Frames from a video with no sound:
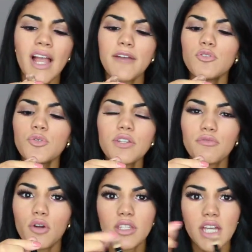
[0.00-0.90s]
I've used it
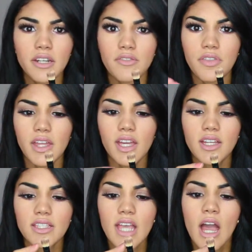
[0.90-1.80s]
for a ton of
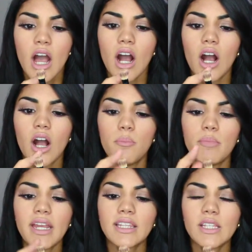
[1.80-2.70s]
things.
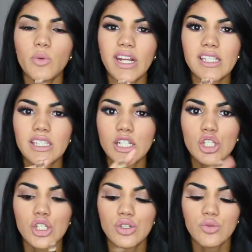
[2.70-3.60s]
Mainly what I
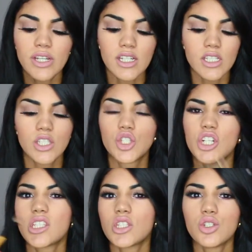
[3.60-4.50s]
stick to is
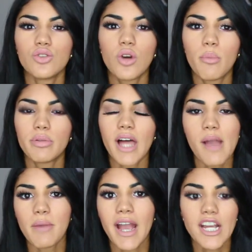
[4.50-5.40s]
just to
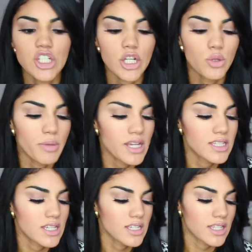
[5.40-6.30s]
apply my eyeshadow
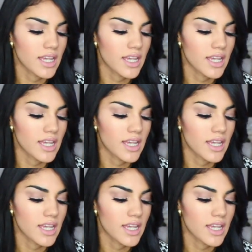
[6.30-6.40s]
bases.